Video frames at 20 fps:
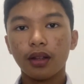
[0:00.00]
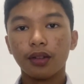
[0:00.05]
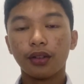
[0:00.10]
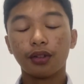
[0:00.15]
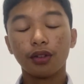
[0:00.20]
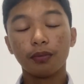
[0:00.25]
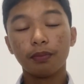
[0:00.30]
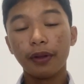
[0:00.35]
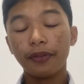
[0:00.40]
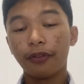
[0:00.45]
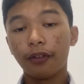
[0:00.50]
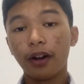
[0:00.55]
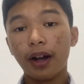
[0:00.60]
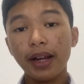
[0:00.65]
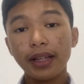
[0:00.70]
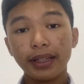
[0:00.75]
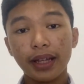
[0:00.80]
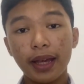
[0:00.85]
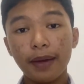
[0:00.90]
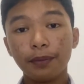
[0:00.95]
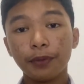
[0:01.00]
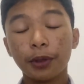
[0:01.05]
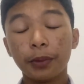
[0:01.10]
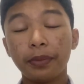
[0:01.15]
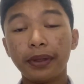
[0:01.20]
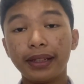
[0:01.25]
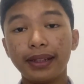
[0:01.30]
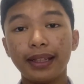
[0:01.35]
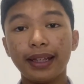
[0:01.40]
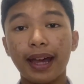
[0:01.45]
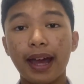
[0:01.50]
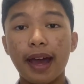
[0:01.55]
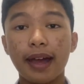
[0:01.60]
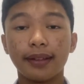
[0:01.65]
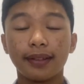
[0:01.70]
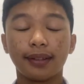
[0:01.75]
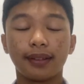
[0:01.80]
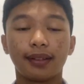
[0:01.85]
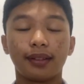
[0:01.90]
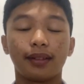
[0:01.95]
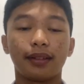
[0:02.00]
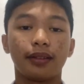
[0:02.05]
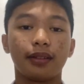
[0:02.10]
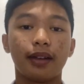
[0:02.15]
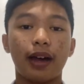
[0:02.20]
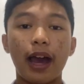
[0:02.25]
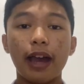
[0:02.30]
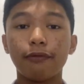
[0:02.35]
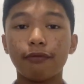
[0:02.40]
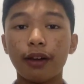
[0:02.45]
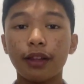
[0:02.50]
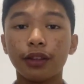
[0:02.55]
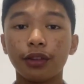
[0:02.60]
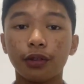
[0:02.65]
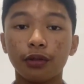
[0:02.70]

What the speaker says: So before I came to BTS, I went